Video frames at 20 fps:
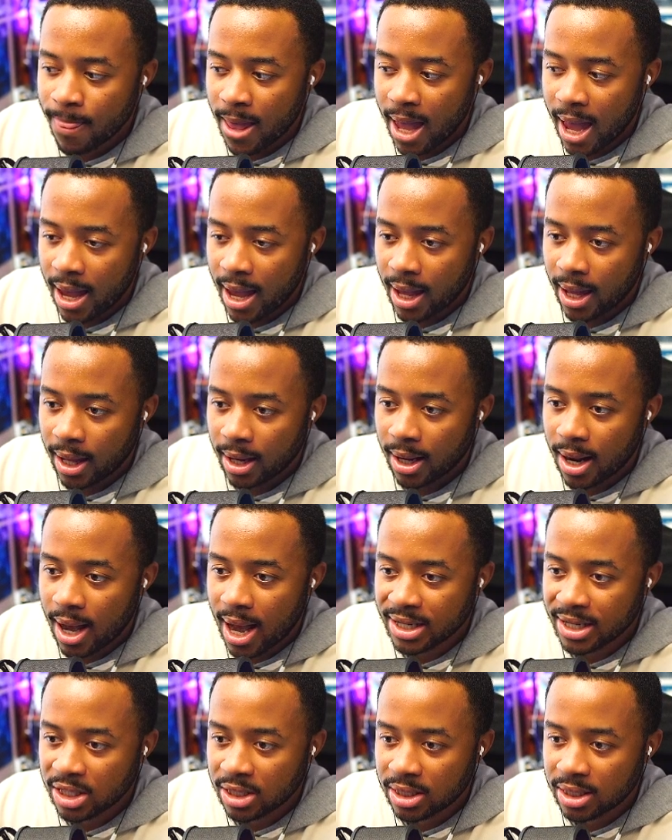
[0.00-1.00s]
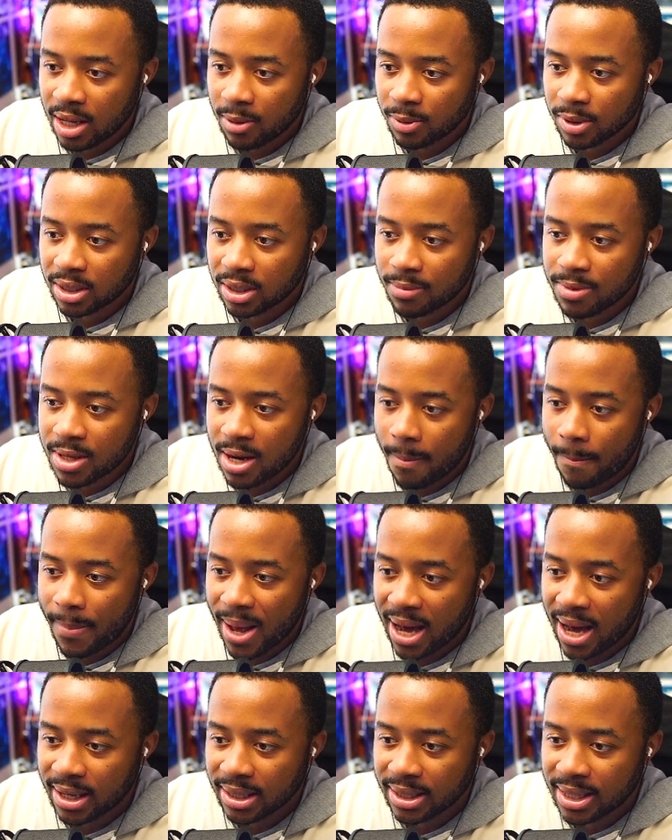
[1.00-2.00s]
And I just, there was something
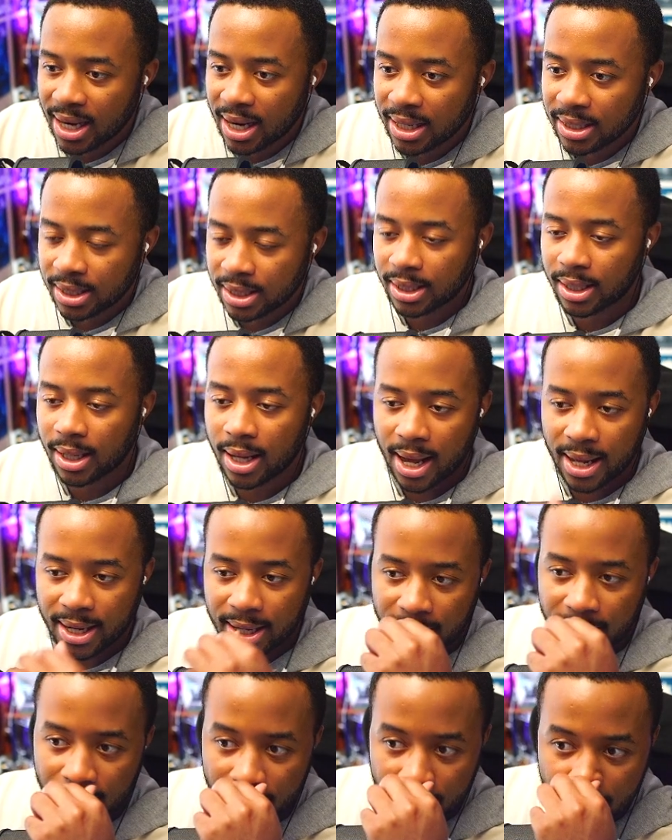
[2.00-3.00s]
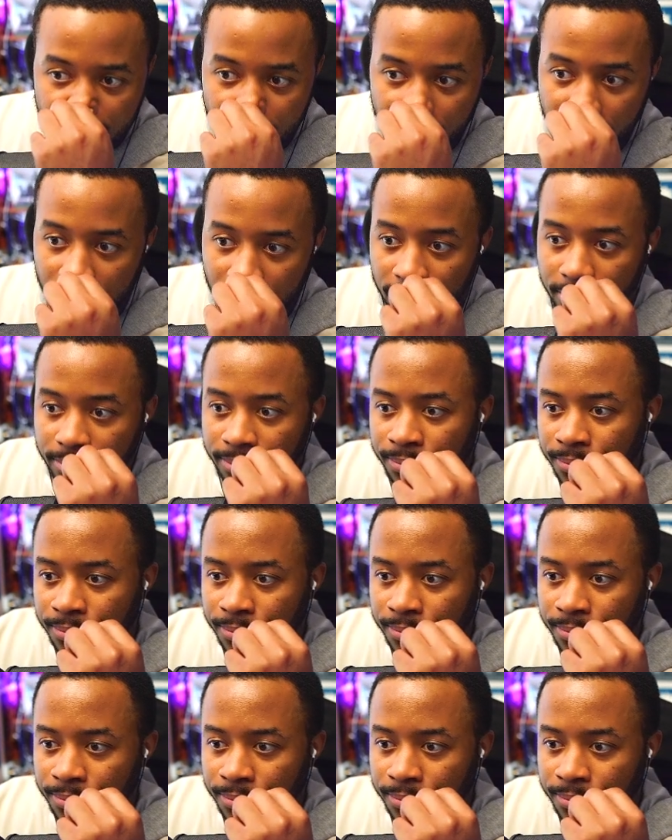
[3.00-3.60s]
about it that I don't know.